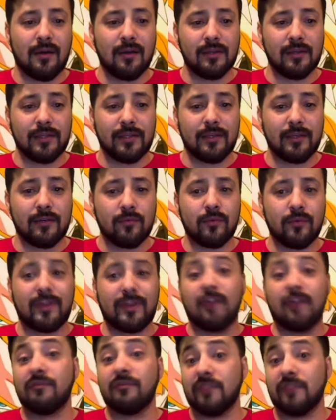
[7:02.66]
leader
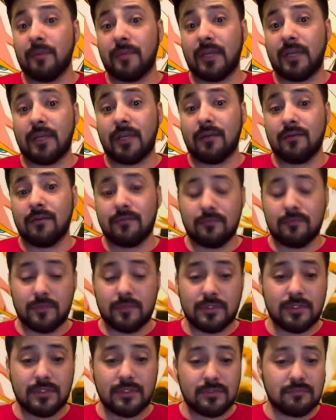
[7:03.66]
without flipping,
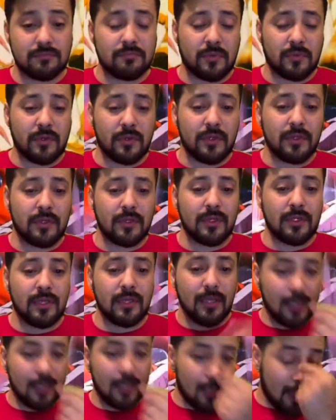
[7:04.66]
which is pretty good.
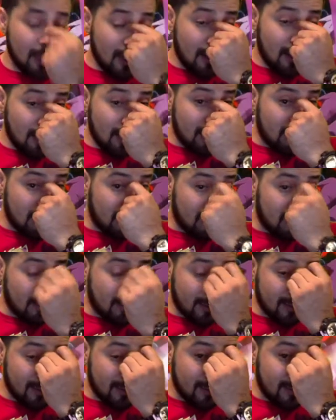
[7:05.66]

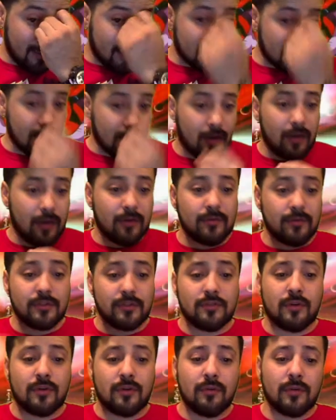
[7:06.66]
His auto
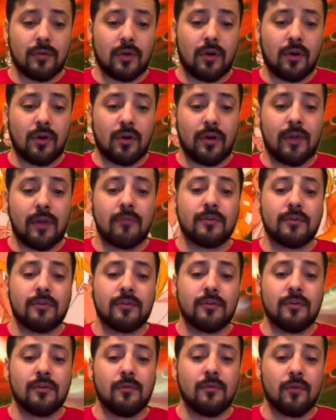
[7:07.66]
is draw one card and
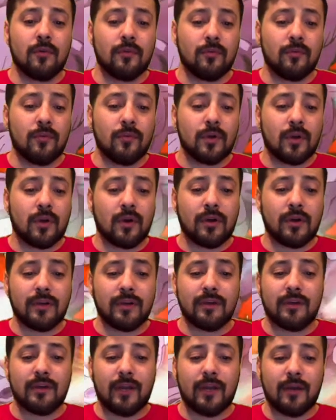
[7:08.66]
return no more than one card in
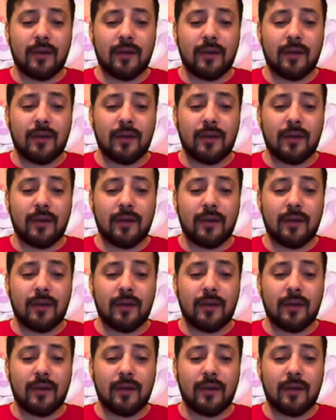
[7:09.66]
your